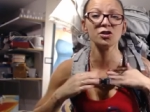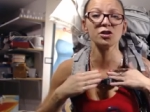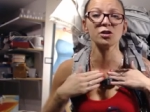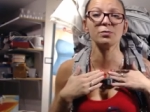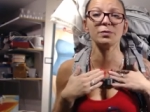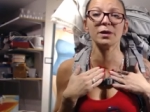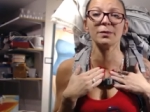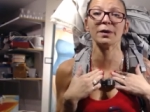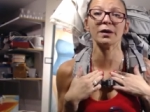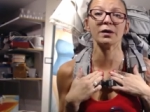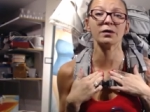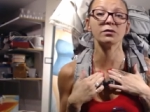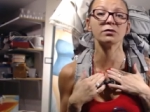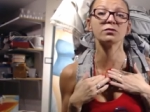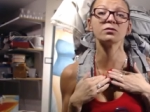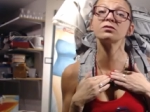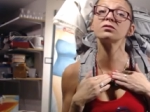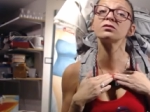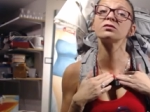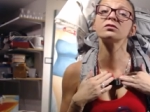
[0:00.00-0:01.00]
should be
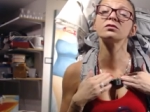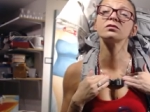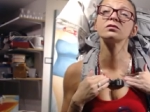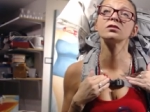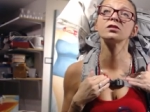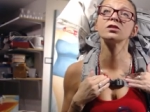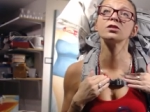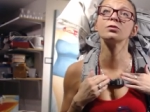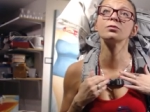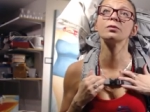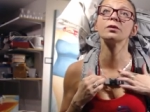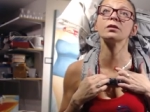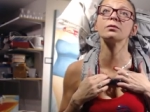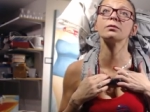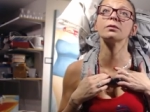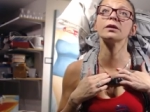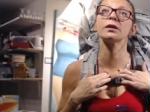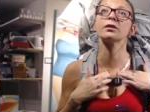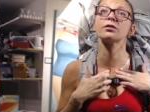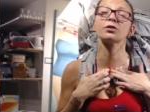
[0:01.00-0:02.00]
about two
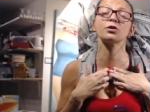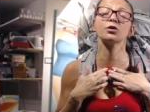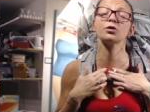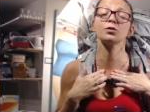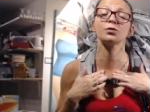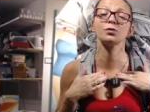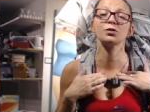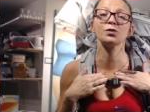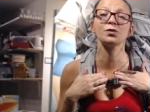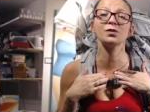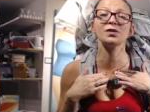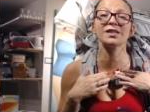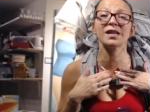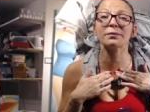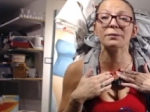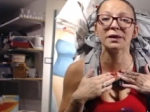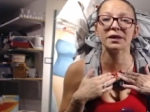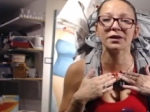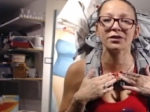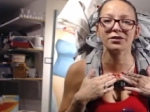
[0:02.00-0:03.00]
millimeter, two two
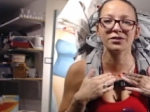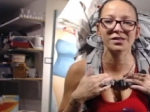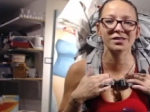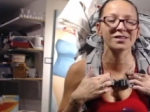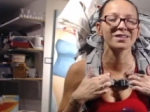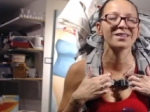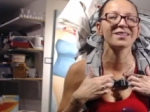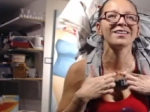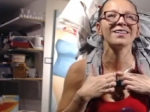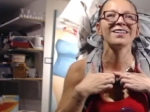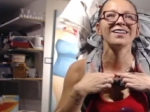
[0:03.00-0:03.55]
centimeters